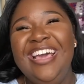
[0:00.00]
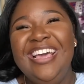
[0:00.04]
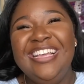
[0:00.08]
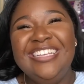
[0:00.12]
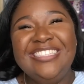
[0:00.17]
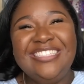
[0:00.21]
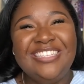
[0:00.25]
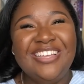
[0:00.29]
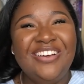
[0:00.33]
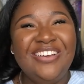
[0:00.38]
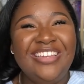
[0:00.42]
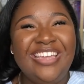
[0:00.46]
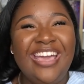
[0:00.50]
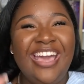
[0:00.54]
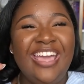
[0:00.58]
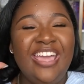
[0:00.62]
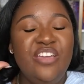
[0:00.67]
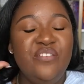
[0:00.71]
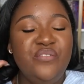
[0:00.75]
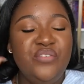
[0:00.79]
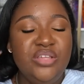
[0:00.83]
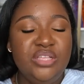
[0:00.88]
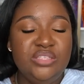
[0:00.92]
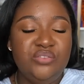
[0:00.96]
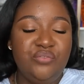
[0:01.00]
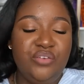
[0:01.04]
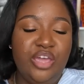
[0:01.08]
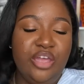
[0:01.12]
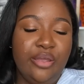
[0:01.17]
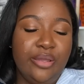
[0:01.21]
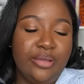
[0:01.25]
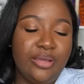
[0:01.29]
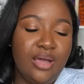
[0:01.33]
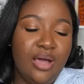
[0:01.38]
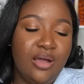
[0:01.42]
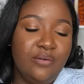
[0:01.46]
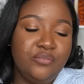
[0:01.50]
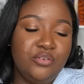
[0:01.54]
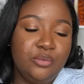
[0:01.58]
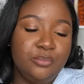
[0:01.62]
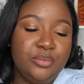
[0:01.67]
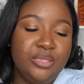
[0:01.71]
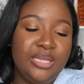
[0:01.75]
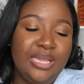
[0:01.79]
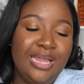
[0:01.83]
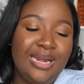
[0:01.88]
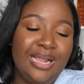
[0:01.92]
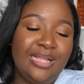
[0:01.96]
So yeah, it fits very
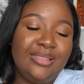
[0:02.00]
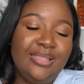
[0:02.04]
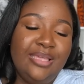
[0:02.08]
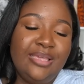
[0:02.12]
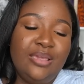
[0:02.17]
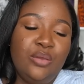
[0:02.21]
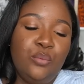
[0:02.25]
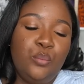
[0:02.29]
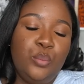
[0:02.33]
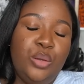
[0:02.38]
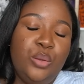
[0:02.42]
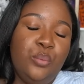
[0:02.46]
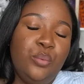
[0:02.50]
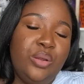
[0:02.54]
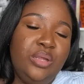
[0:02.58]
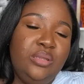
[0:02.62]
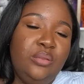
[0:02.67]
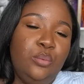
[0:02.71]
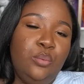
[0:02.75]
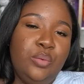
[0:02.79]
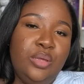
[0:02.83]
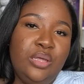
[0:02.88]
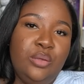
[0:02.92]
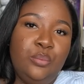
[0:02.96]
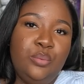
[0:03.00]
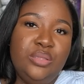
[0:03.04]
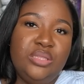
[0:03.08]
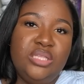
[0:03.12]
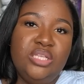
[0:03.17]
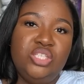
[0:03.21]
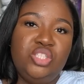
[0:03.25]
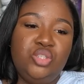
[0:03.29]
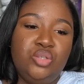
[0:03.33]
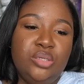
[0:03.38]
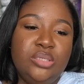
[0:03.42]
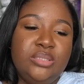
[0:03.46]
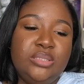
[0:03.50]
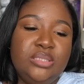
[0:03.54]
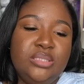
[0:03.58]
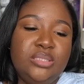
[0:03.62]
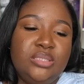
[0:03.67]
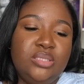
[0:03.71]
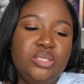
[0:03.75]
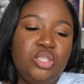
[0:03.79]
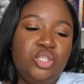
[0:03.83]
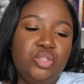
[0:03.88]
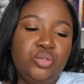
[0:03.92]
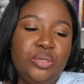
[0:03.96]
comfortably, and I think it went really well with this dress
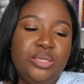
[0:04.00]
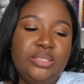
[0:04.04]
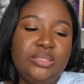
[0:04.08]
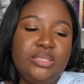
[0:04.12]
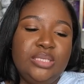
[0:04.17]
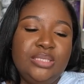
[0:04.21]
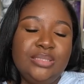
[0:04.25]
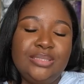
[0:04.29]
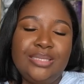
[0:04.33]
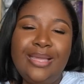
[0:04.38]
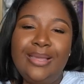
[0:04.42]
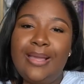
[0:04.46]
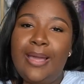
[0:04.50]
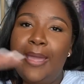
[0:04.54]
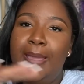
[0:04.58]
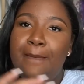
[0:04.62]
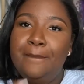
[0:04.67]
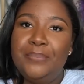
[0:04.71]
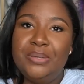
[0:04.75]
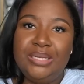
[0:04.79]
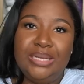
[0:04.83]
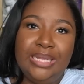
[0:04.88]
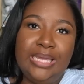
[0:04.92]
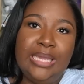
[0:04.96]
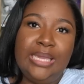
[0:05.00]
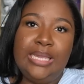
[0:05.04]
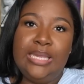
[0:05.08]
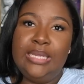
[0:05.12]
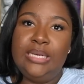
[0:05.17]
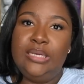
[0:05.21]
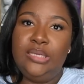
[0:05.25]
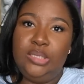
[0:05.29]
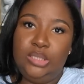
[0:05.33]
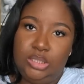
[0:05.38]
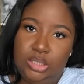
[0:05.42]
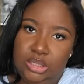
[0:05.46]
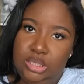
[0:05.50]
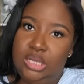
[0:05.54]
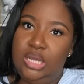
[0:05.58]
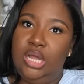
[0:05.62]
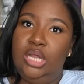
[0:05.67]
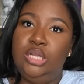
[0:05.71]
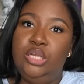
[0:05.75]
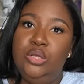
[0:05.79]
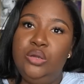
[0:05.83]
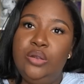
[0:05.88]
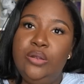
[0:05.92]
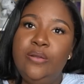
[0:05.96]
since the dress is like a plain
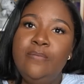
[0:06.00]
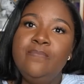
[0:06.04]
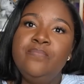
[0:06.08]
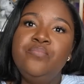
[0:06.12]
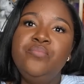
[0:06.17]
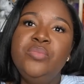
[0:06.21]
color,